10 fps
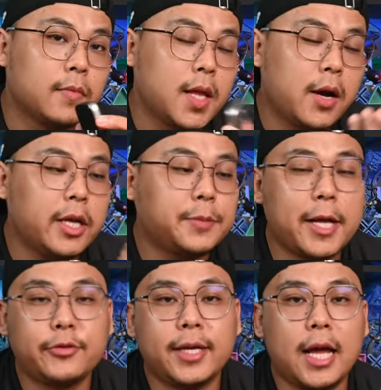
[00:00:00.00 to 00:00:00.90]
Now, as
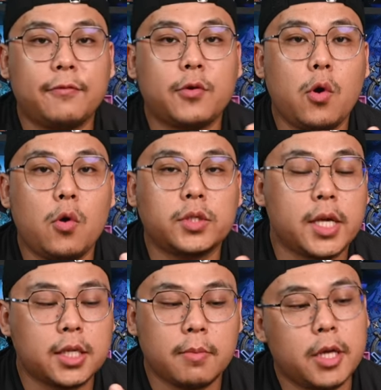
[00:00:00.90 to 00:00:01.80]
battery life goes,
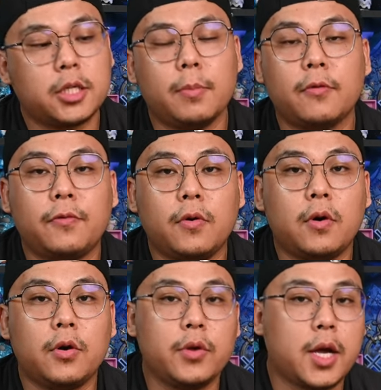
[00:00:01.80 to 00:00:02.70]
as I mentioned
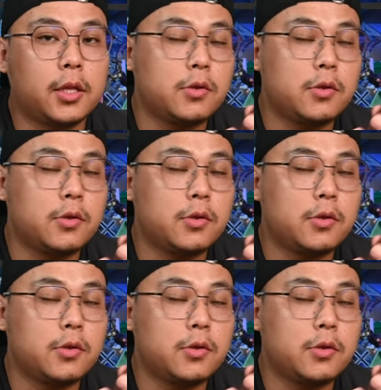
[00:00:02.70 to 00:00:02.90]
before, you get